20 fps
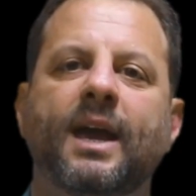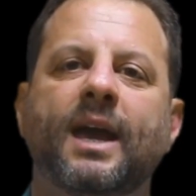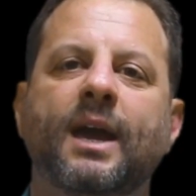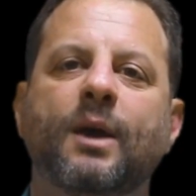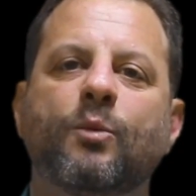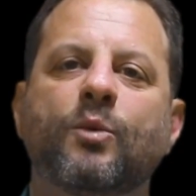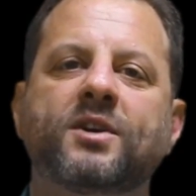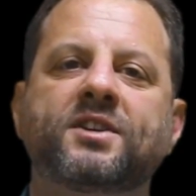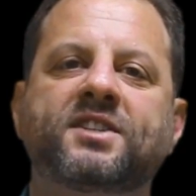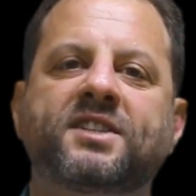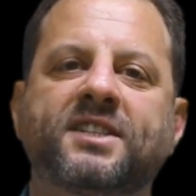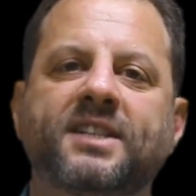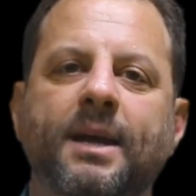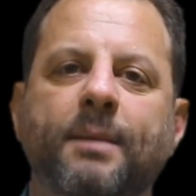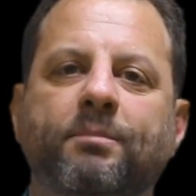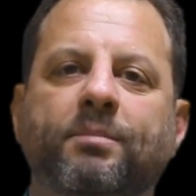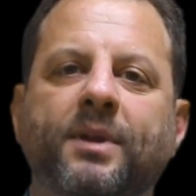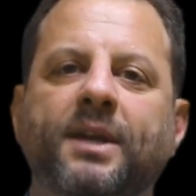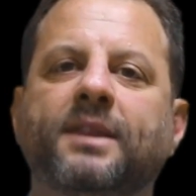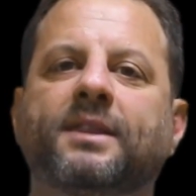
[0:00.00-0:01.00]
It was
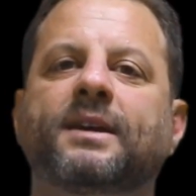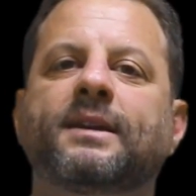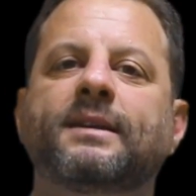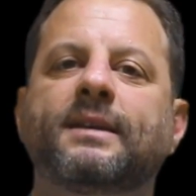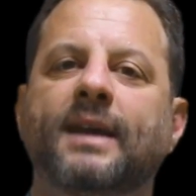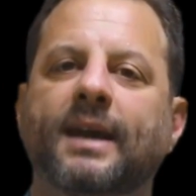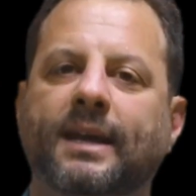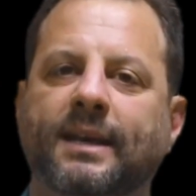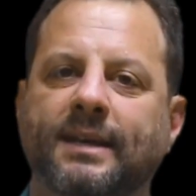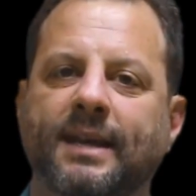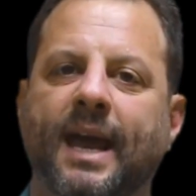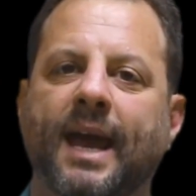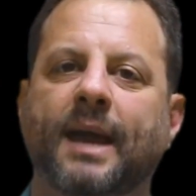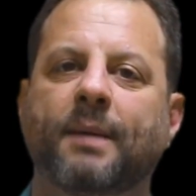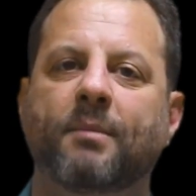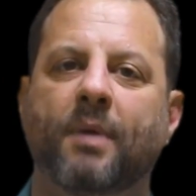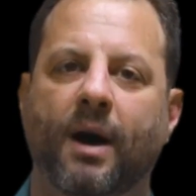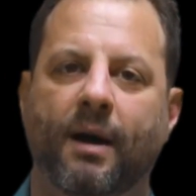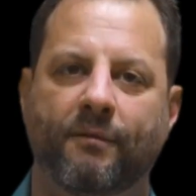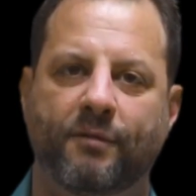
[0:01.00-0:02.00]
simply the
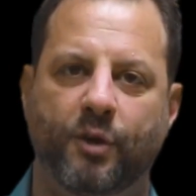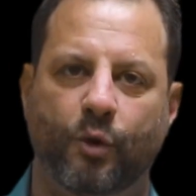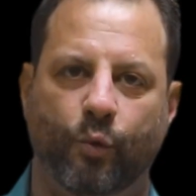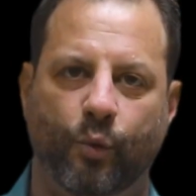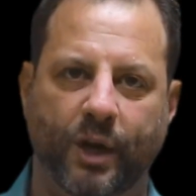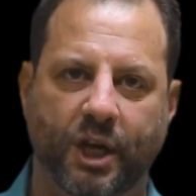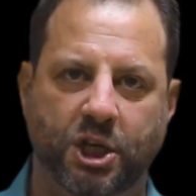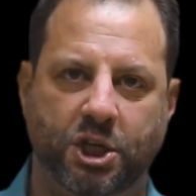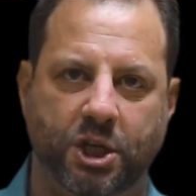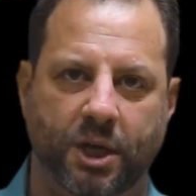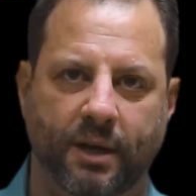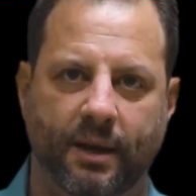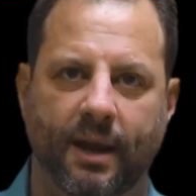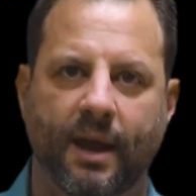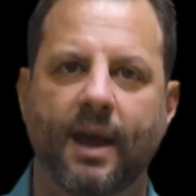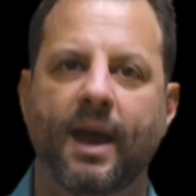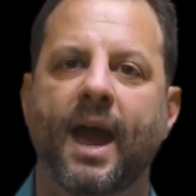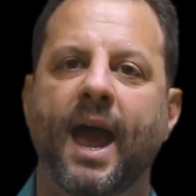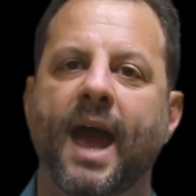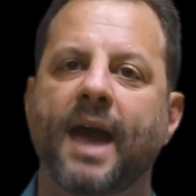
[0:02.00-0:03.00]
nickname of the region,
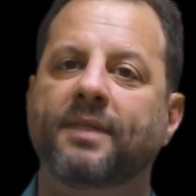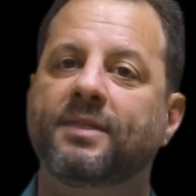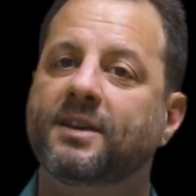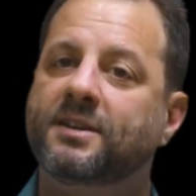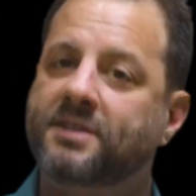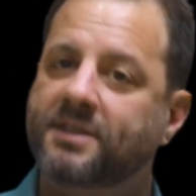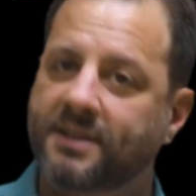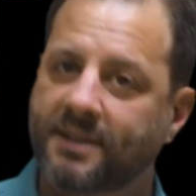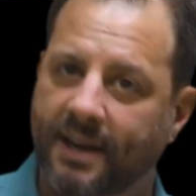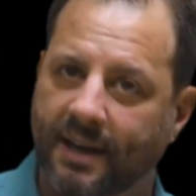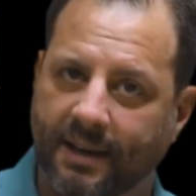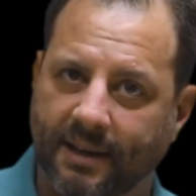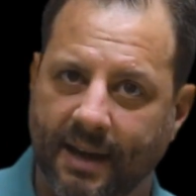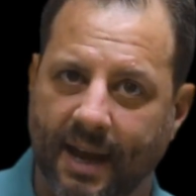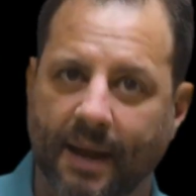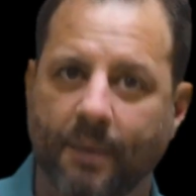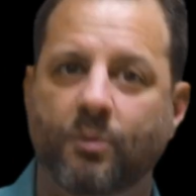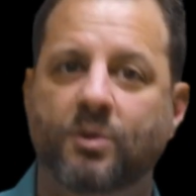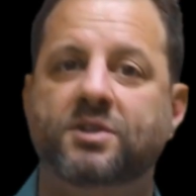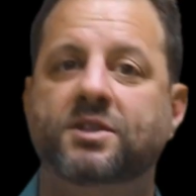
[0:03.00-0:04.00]
and this
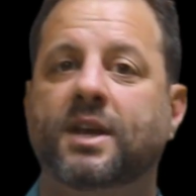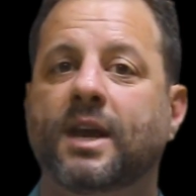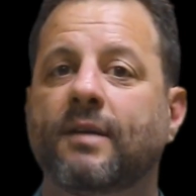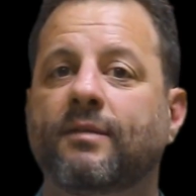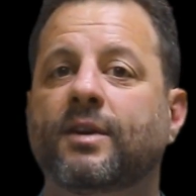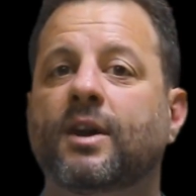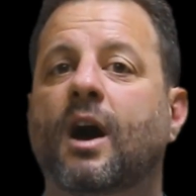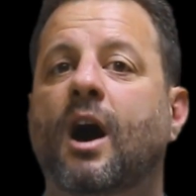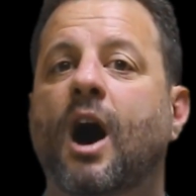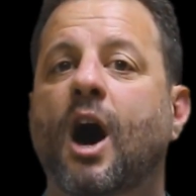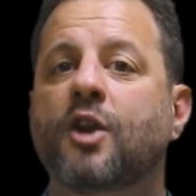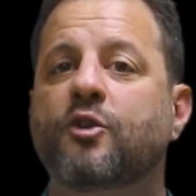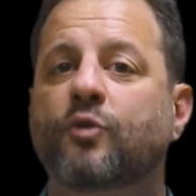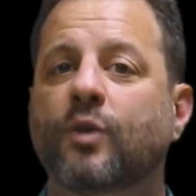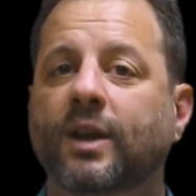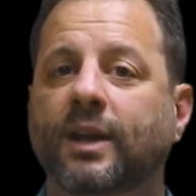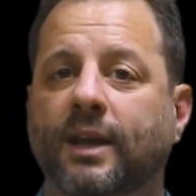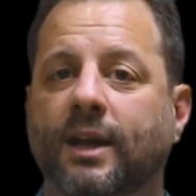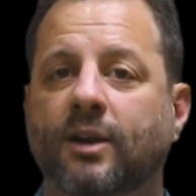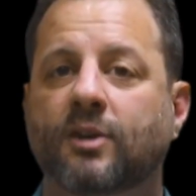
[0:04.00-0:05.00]
nickname was given
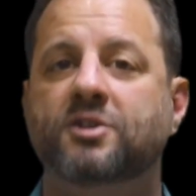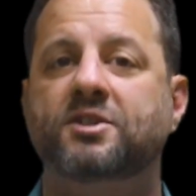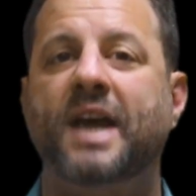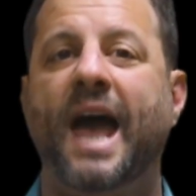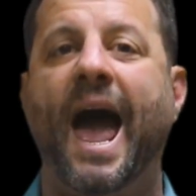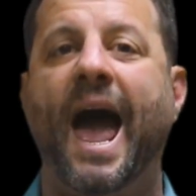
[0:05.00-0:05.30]
100 years